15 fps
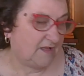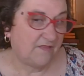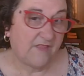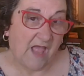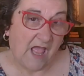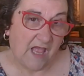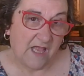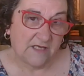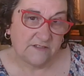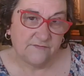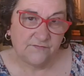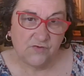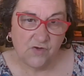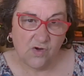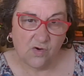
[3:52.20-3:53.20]
the hand
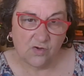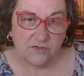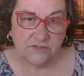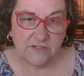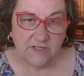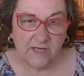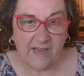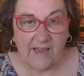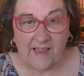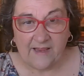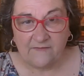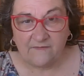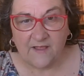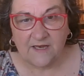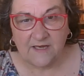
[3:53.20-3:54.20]
of God,
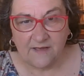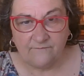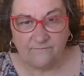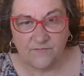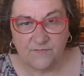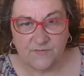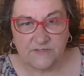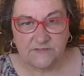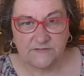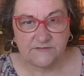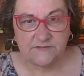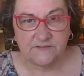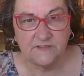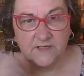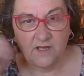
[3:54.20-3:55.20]
in that
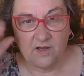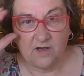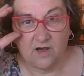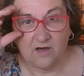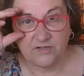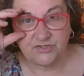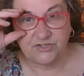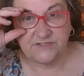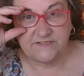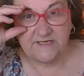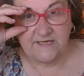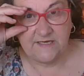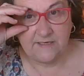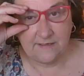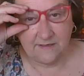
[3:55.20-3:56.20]
infamous
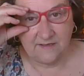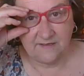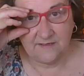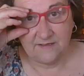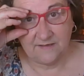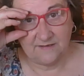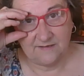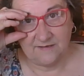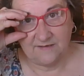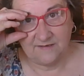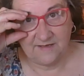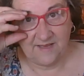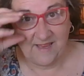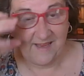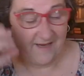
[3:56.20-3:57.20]
Argentina
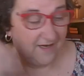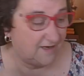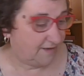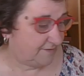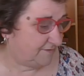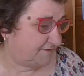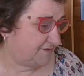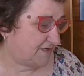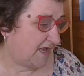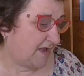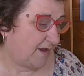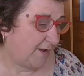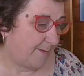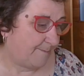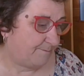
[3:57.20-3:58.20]
England
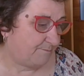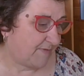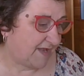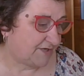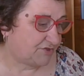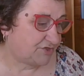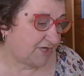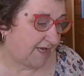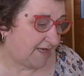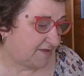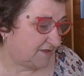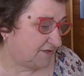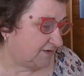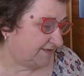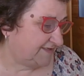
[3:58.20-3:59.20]
match in
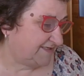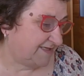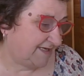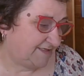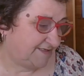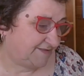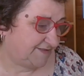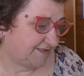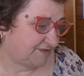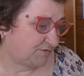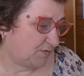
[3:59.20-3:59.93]
the 1986